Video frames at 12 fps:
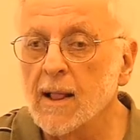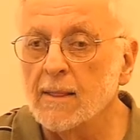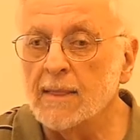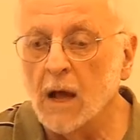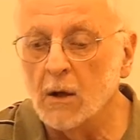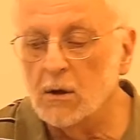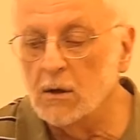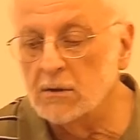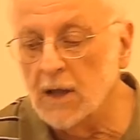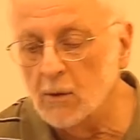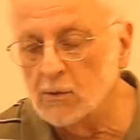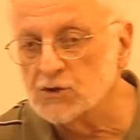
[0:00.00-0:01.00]
Now,
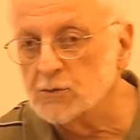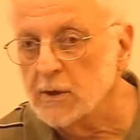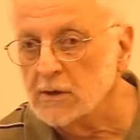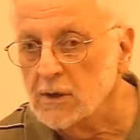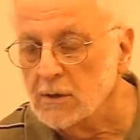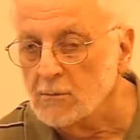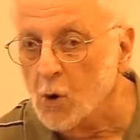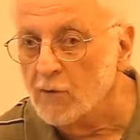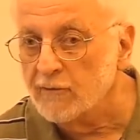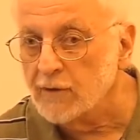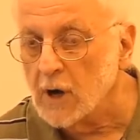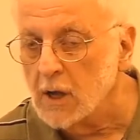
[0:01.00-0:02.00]
that was written
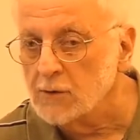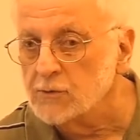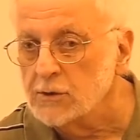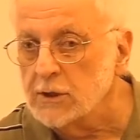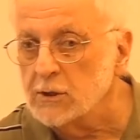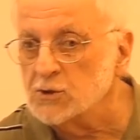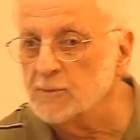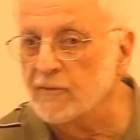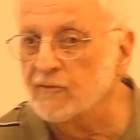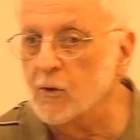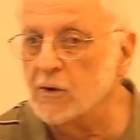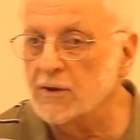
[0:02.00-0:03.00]
over 100 years
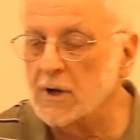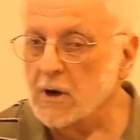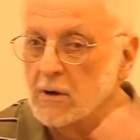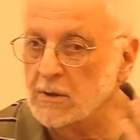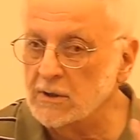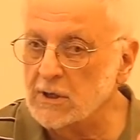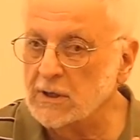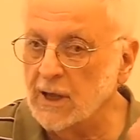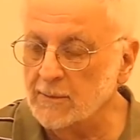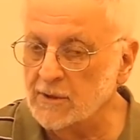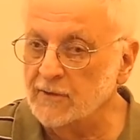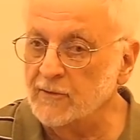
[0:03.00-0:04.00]
before the current
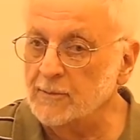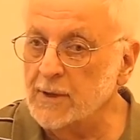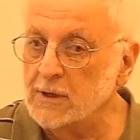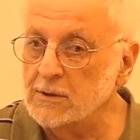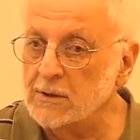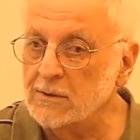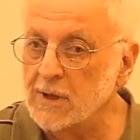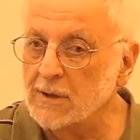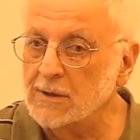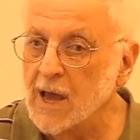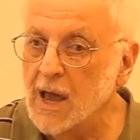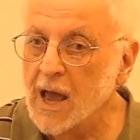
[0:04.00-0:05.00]
climate of opinion that
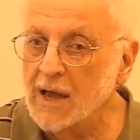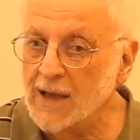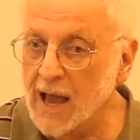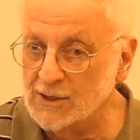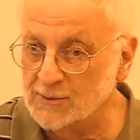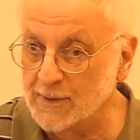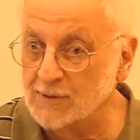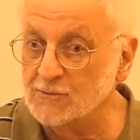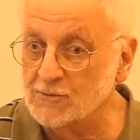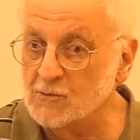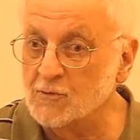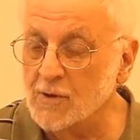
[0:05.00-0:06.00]
has
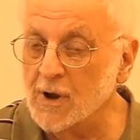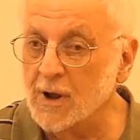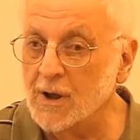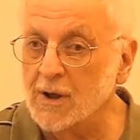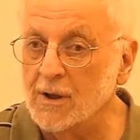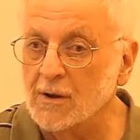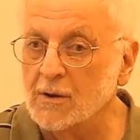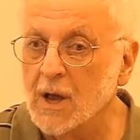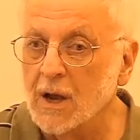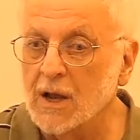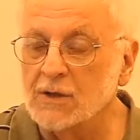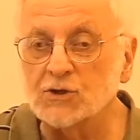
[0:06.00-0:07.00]
been
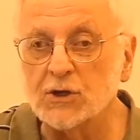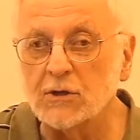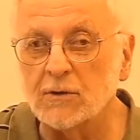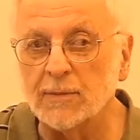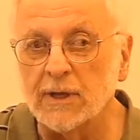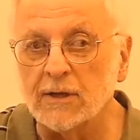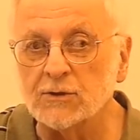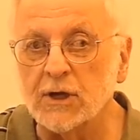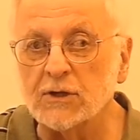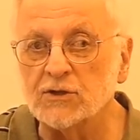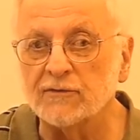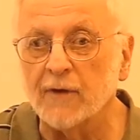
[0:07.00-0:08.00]
considerably
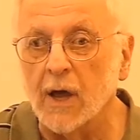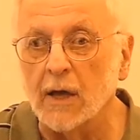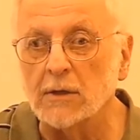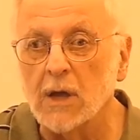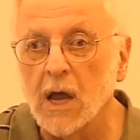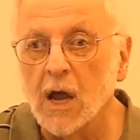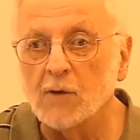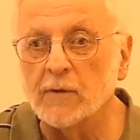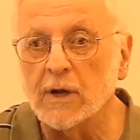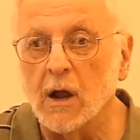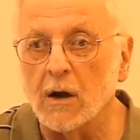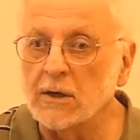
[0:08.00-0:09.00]
intensified
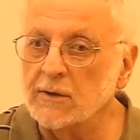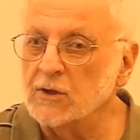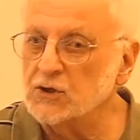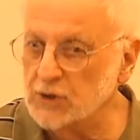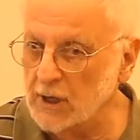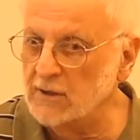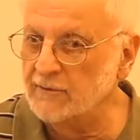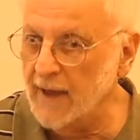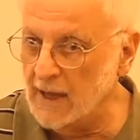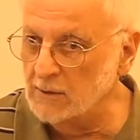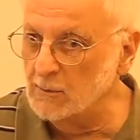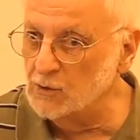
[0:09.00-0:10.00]
regarding the state of
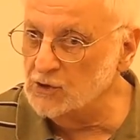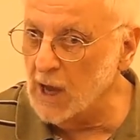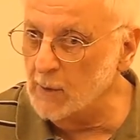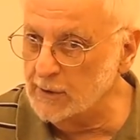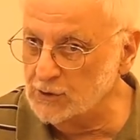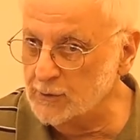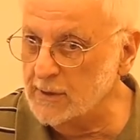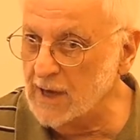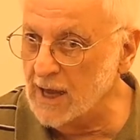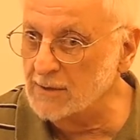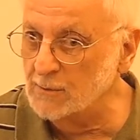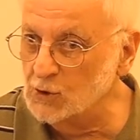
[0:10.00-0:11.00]
animals, how we treat
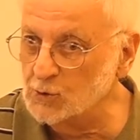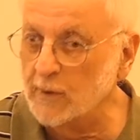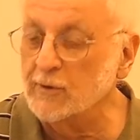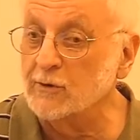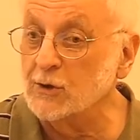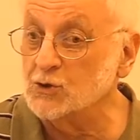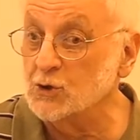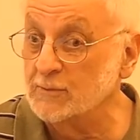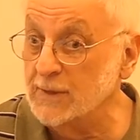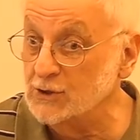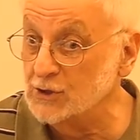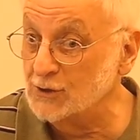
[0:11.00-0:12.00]
animals, whether there should
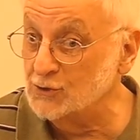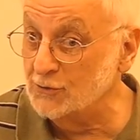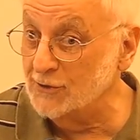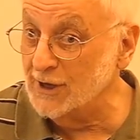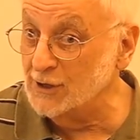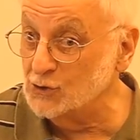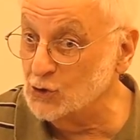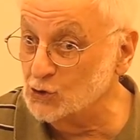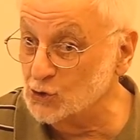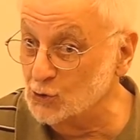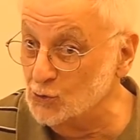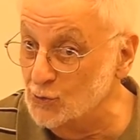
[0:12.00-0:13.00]
be such a thing as a
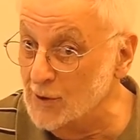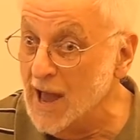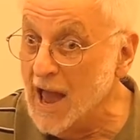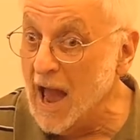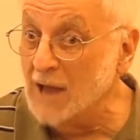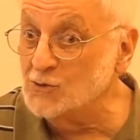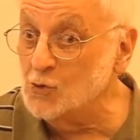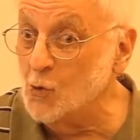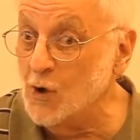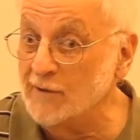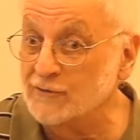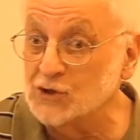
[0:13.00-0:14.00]
zoo, and
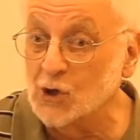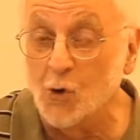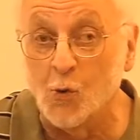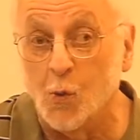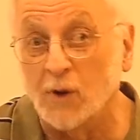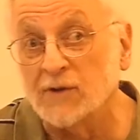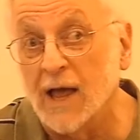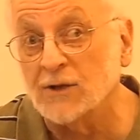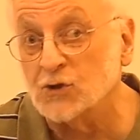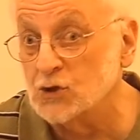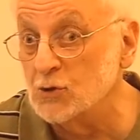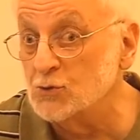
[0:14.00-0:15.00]
if so, what that
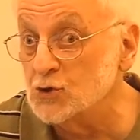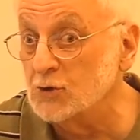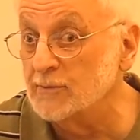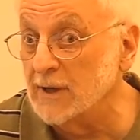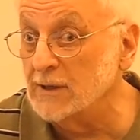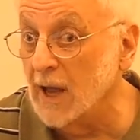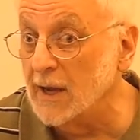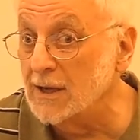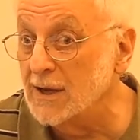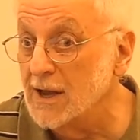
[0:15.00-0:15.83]
zoo should be like,